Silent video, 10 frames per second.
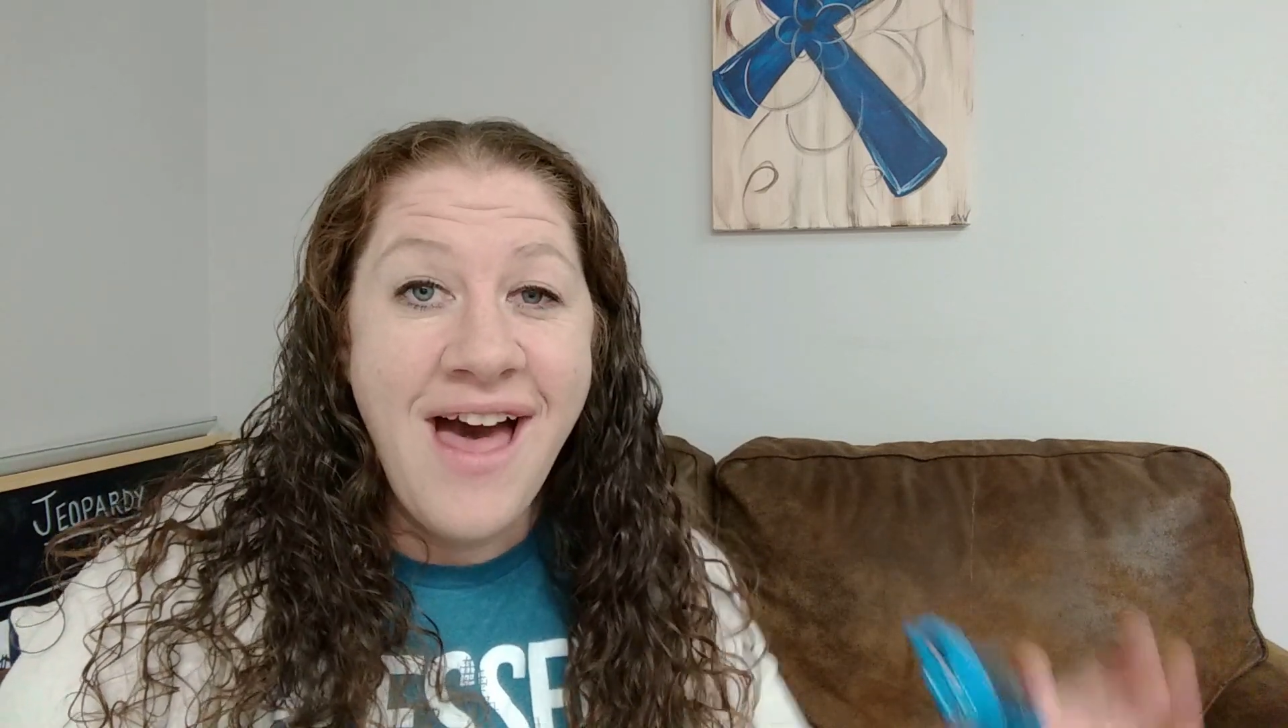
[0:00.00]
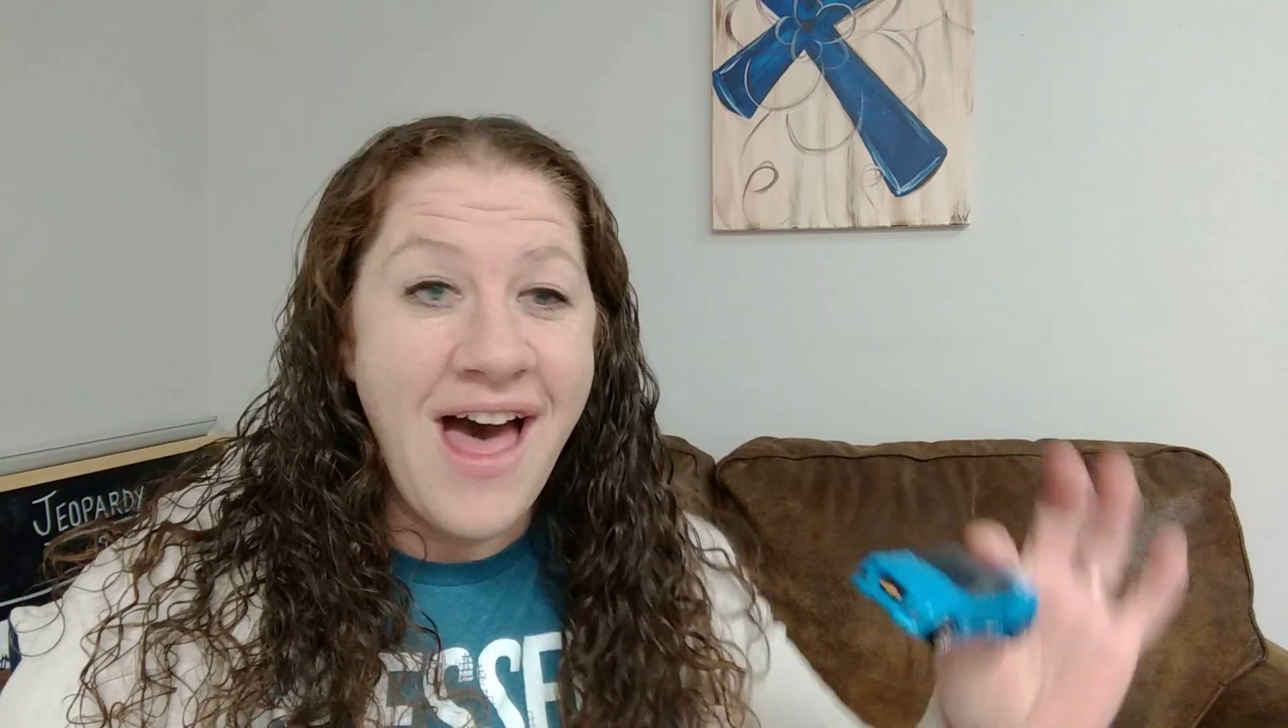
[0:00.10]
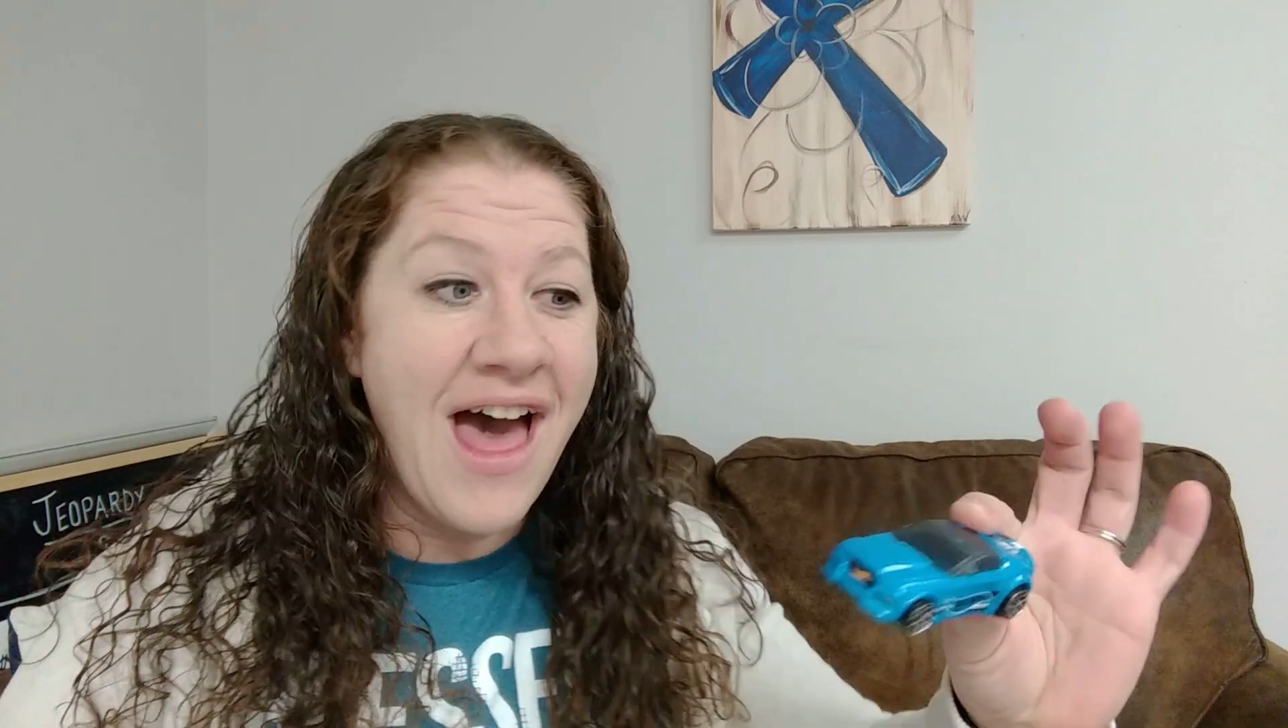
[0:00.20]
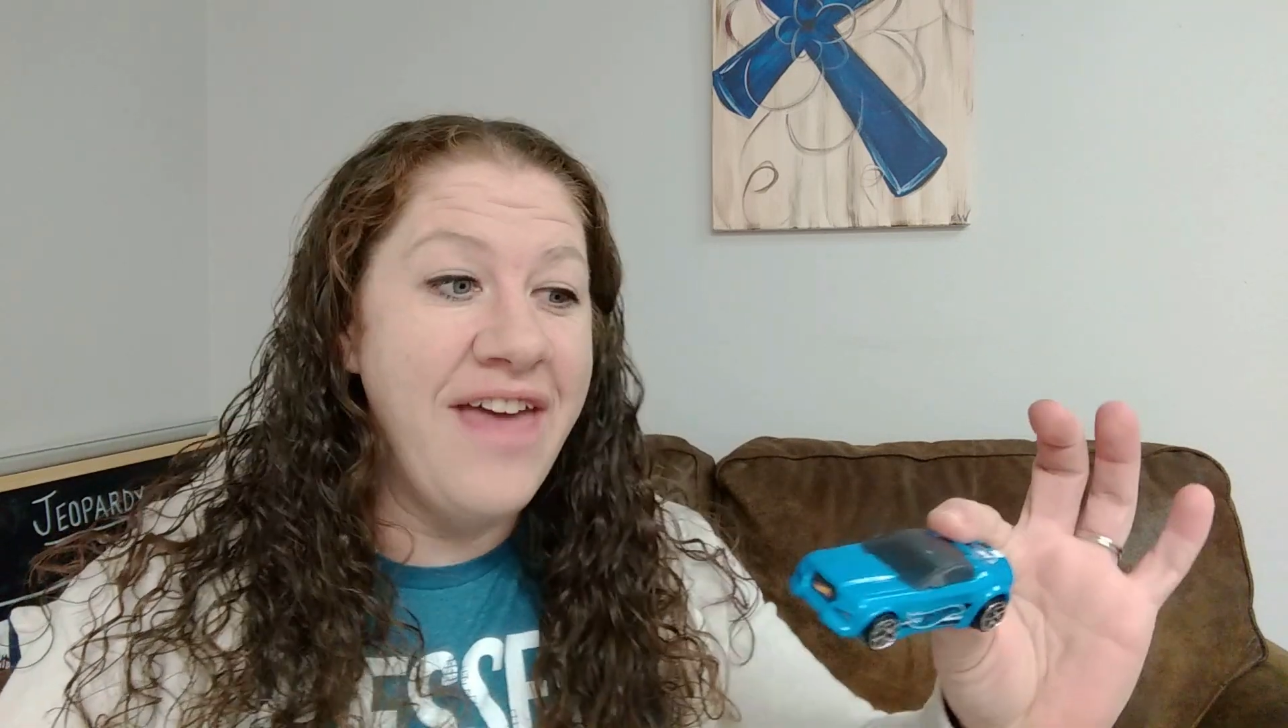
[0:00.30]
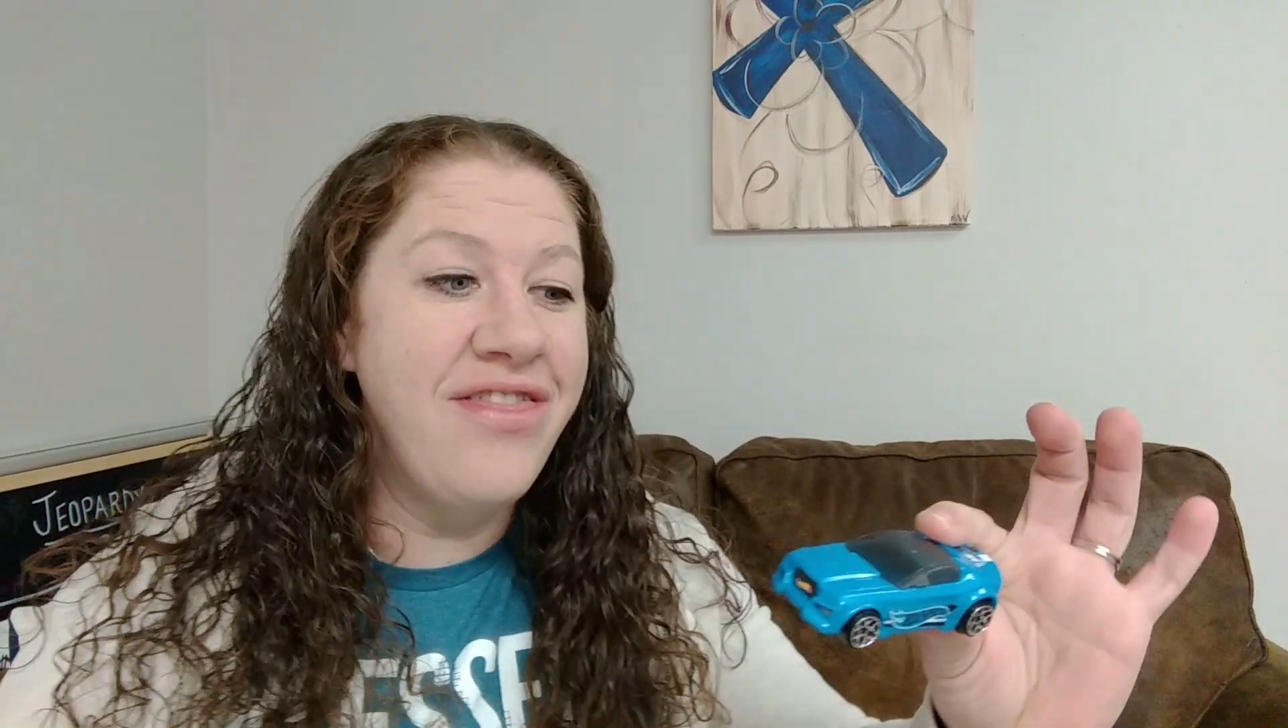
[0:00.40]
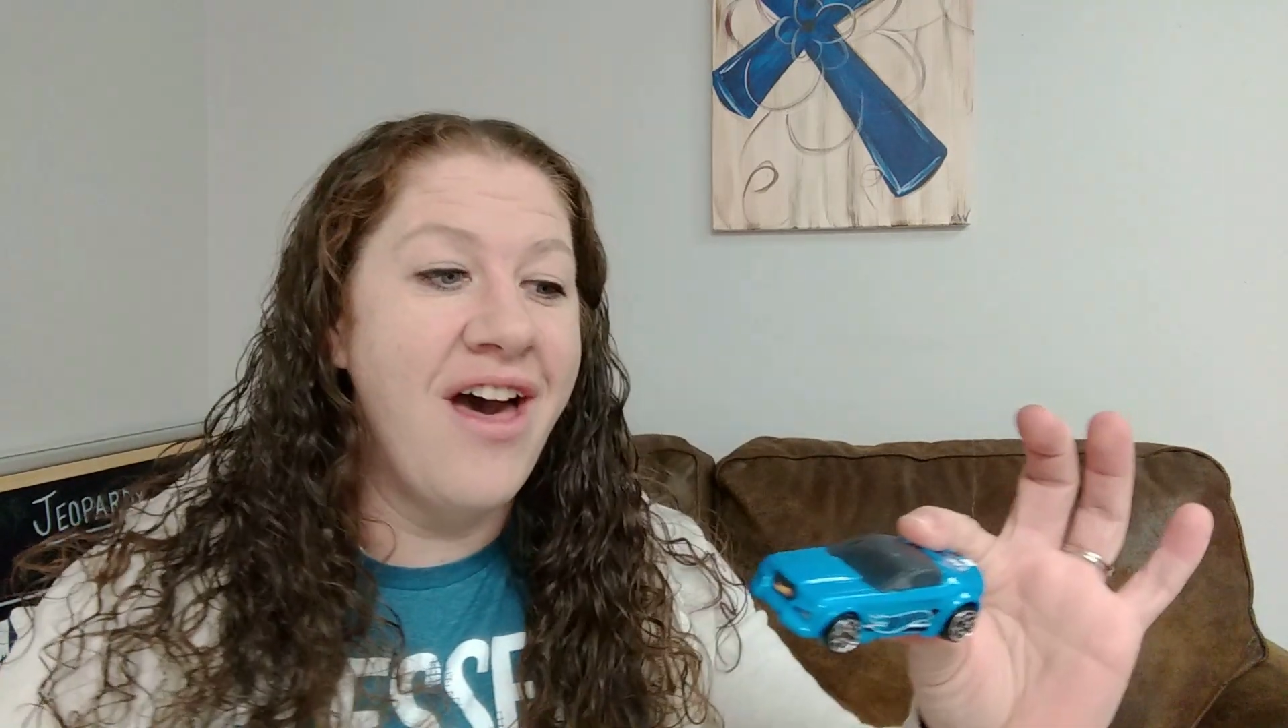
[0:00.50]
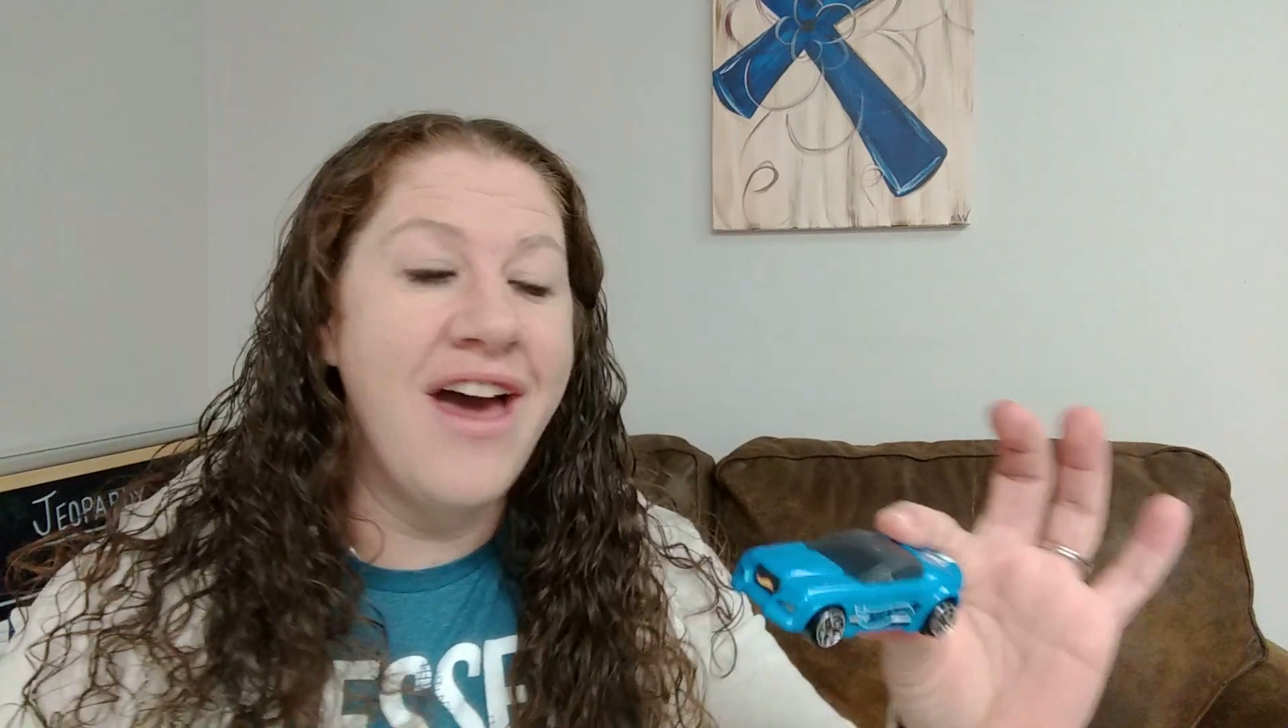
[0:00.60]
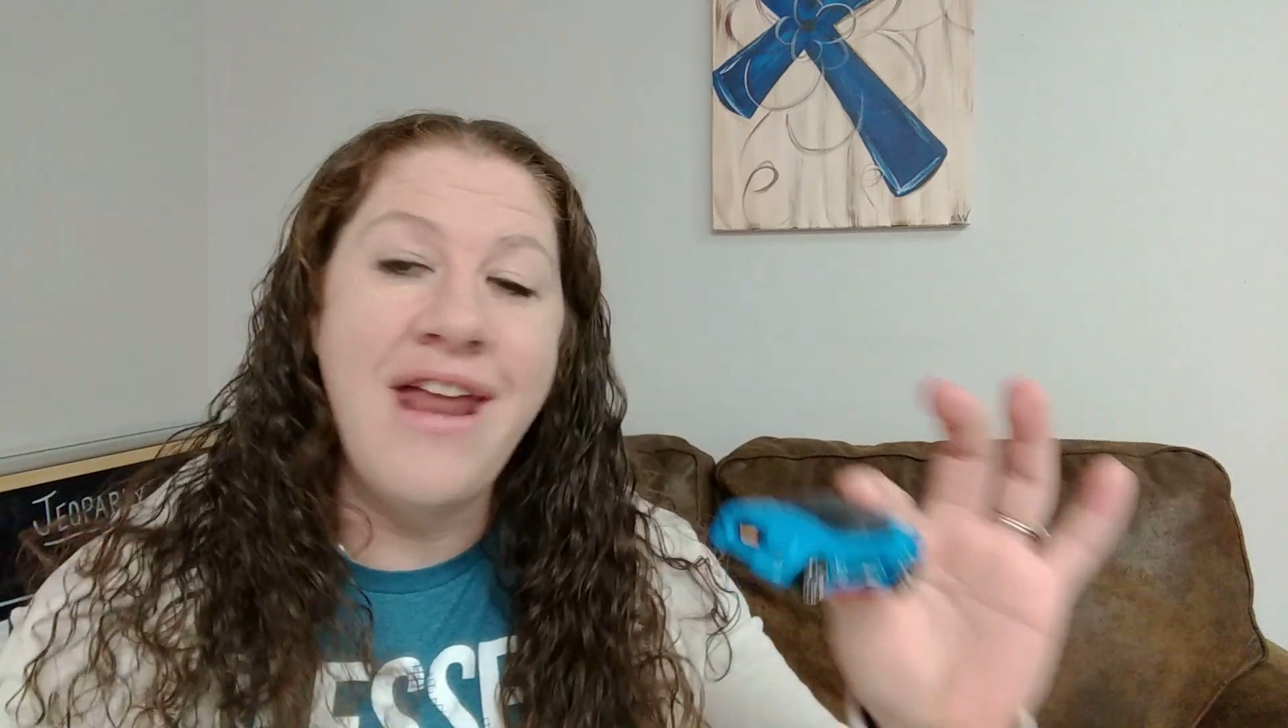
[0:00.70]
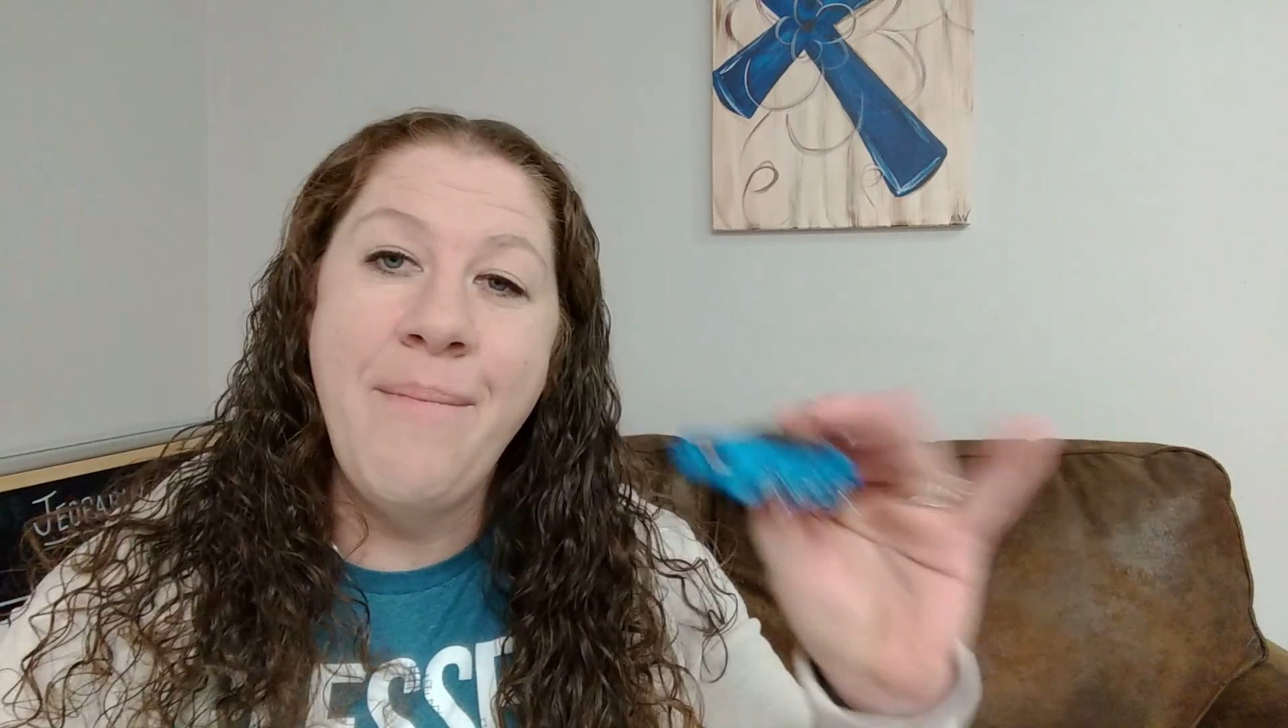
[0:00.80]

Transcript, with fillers: I thought